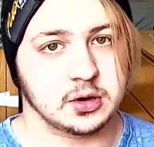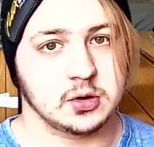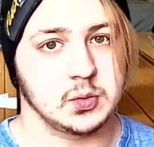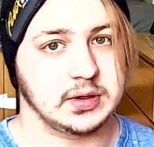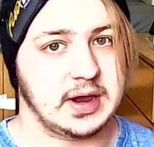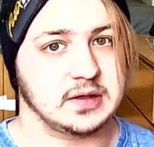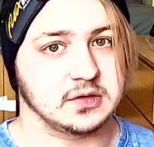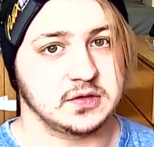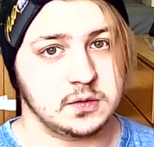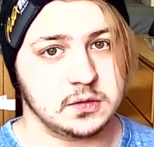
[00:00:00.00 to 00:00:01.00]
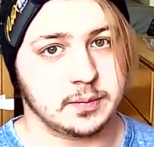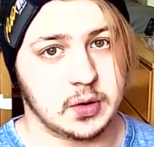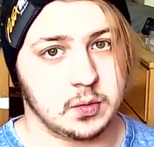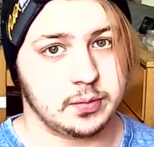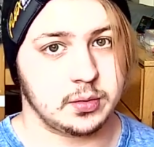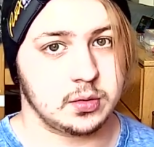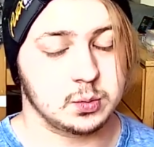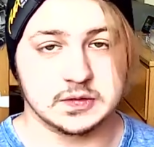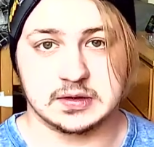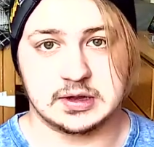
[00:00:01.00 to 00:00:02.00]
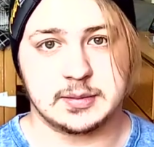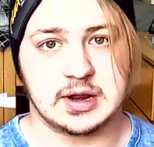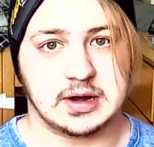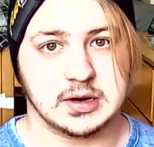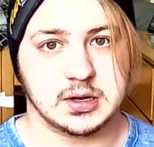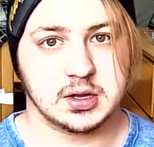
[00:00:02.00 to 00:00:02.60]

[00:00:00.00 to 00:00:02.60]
who only answered to the Pope, was eliminated